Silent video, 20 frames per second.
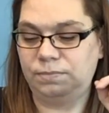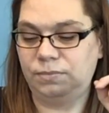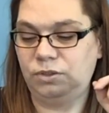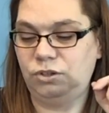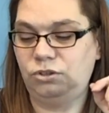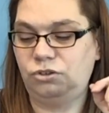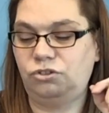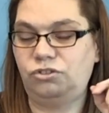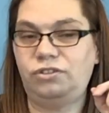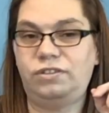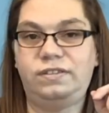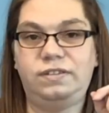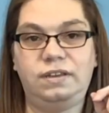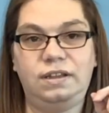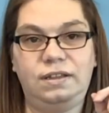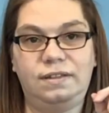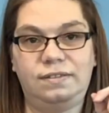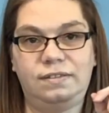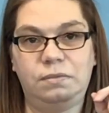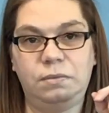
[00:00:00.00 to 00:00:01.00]
you'll just
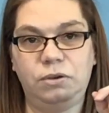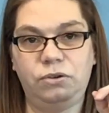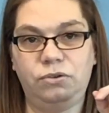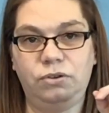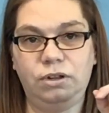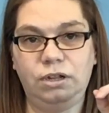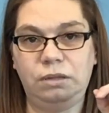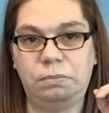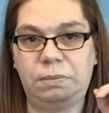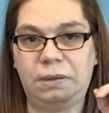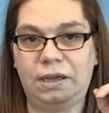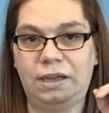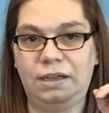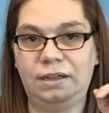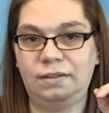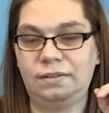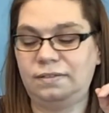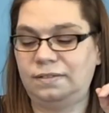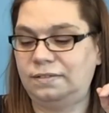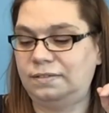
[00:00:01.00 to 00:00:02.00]
need some acrylic
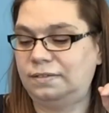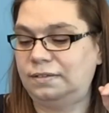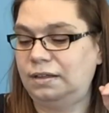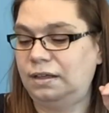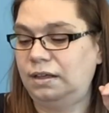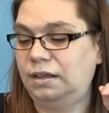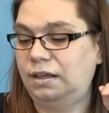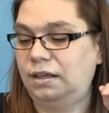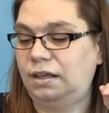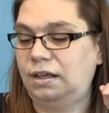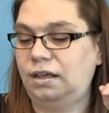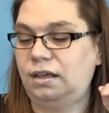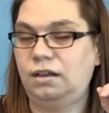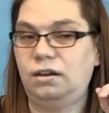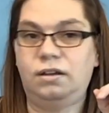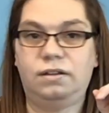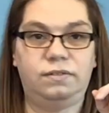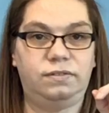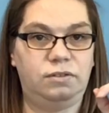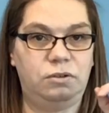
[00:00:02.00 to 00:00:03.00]
paints and
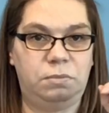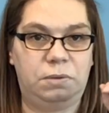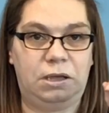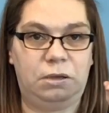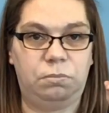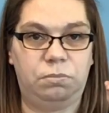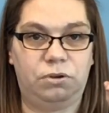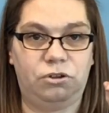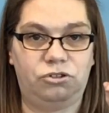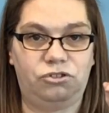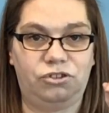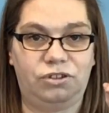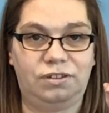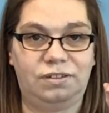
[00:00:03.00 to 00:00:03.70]
also paintbrushes.